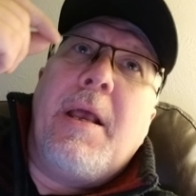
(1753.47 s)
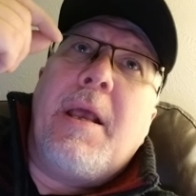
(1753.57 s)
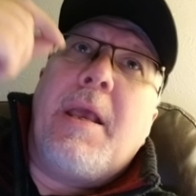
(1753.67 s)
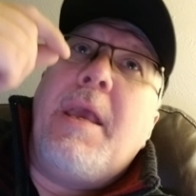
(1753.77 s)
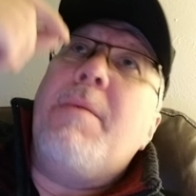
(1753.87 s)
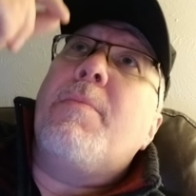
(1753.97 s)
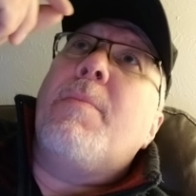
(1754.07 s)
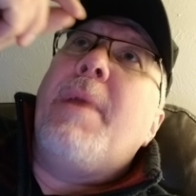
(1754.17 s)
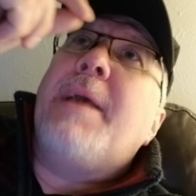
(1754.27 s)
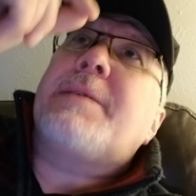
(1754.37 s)
He
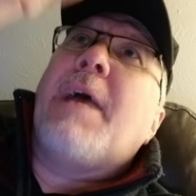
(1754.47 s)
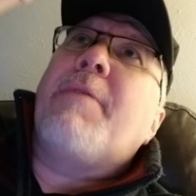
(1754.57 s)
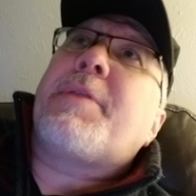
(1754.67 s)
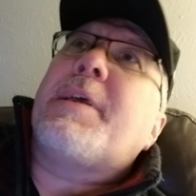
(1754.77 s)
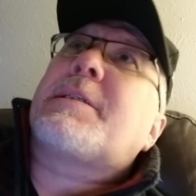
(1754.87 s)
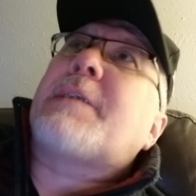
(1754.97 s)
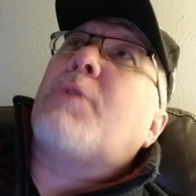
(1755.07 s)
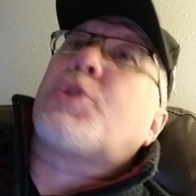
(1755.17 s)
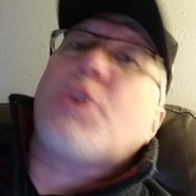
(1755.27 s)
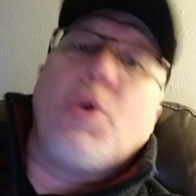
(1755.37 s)
makes everything
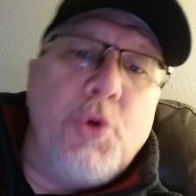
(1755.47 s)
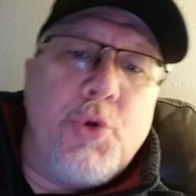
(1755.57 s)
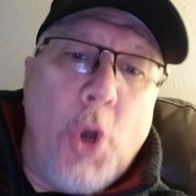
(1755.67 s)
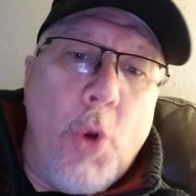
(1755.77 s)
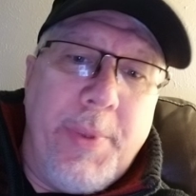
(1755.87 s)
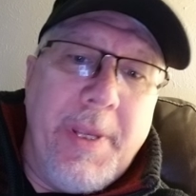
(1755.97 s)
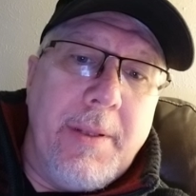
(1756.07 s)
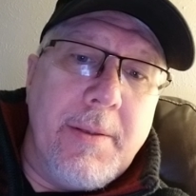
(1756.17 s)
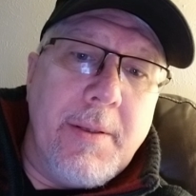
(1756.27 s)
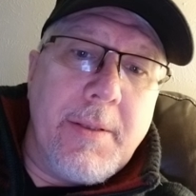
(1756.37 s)
sound so
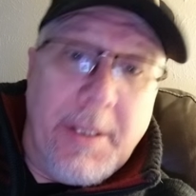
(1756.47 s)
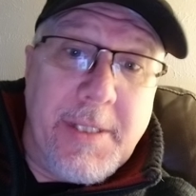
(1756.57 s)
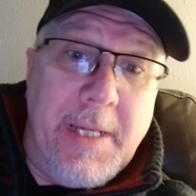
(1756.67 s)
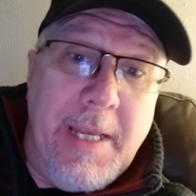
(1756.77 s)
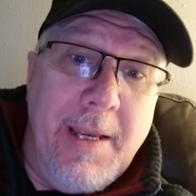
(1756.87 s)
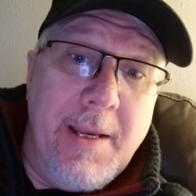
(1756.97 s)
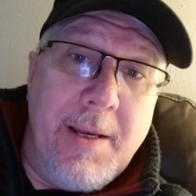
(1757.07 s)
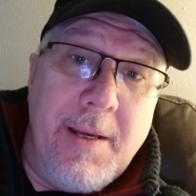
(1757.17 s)
utopian, doesn't he?